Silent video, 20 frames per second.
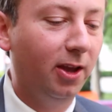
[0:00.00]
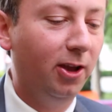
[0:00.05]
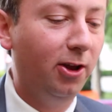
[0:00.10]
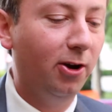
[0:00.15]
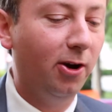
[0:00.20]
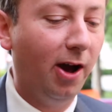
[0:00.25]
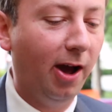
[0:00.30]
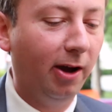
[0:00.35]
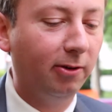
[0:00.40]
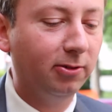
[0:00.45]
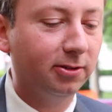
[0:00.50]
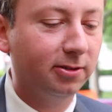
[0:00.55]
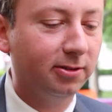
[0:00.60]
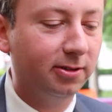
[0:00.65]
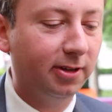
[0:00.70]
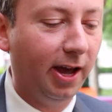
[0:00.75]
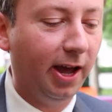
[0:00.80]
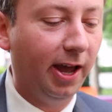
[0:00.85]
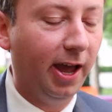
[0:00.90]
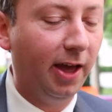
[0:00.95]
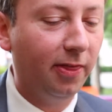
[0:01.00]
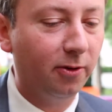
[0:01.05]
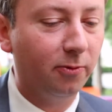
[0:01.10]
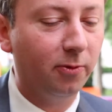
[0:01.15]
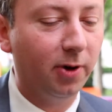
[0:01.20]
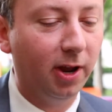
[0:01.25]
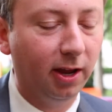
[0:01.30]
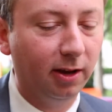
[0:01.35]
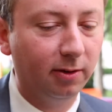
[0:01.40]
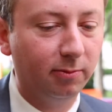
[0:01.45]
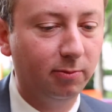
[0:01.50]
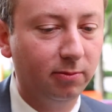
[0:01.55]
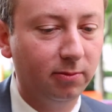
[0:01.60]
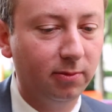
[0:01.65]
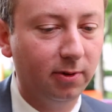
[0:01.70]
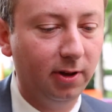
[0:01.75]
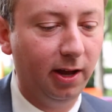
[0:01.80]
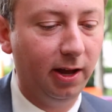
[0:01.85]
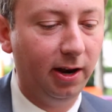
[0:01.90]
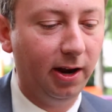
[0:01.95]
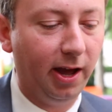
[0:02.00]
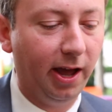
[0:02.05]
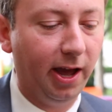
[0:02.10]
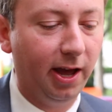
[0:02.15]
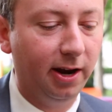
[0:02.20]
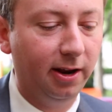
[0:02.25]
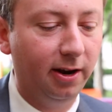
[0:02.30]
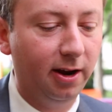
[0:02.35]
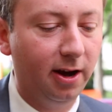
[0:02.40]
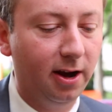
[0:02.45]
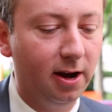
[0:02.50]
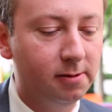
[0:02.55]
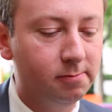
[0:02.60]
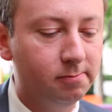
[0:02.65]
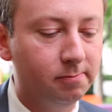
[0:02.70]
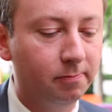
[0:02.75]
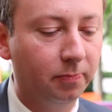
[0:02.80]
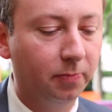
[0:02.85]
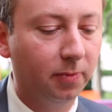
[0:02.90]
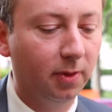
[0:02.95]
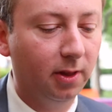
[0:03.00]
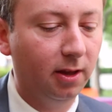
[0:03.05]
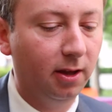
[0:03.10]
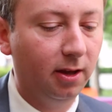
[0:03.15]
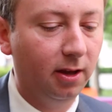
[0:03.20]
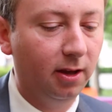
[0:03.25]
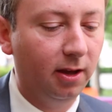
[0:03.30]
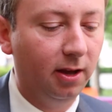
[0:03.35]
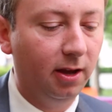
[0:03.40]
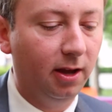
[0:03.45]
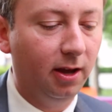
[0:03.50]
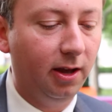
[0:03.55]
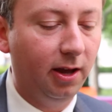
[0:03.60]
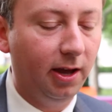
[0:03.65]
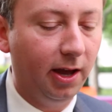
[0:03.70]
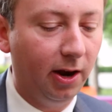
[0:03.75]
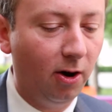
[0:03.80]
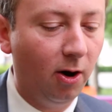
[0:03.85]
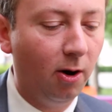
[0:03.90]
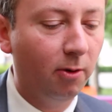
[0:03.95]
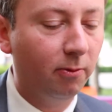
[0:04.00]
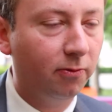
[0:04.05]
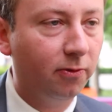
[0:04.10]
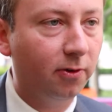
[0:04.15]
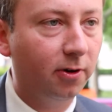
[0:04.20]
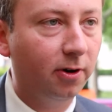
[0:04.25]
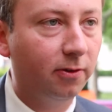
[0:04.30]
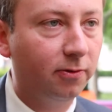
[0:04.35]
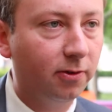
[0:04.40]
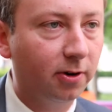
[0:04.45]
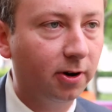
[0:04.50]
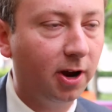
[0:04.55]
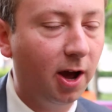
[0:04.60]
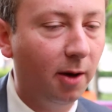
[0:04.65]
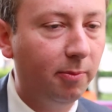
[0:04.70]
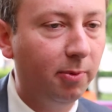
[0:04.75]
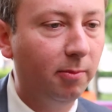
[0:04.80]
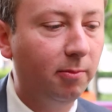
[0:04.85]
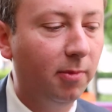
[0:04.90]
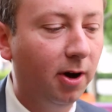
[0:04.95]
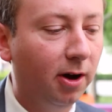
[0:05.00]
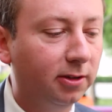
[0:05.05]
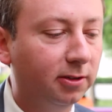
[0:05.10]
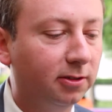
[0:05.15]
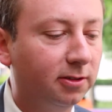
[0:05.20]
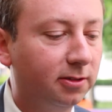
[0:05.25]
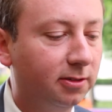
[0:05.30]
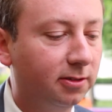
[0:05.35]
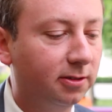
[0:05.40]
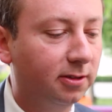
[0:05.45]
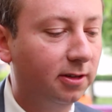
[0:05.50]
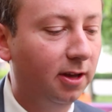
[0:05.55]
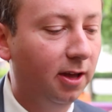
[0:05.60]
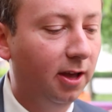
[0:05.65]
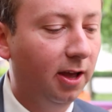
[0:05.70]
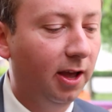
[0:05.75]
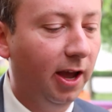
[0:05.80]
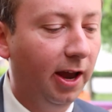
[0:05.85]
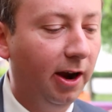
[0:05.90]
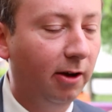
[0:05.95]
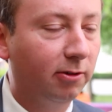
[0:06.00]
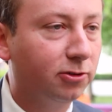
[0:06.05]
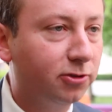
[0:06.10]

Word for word: you know, I was I had the ring and I had it um, at home for for a couple months, and I